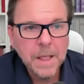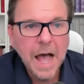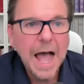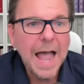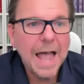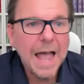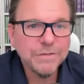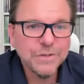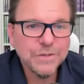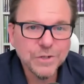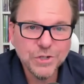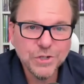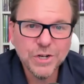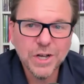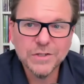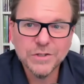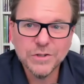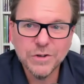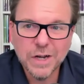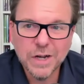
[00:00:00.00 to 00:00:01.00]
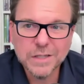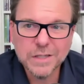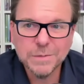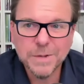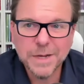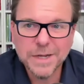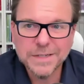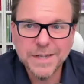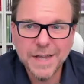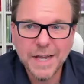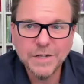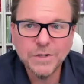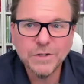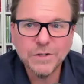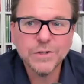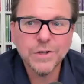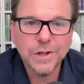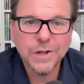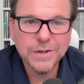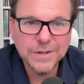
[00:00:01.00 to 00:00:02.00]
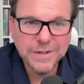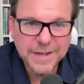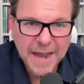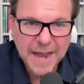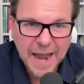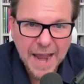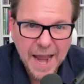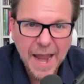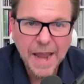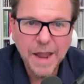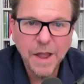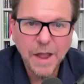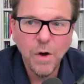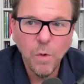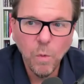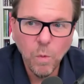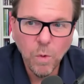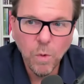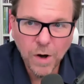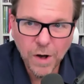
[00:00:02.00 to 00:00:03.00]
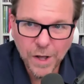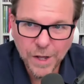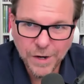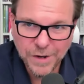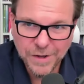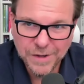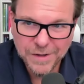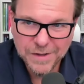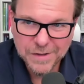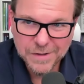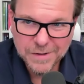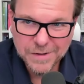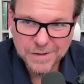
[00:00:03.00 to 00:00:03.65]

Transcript: I have to adjust their expectations on day one.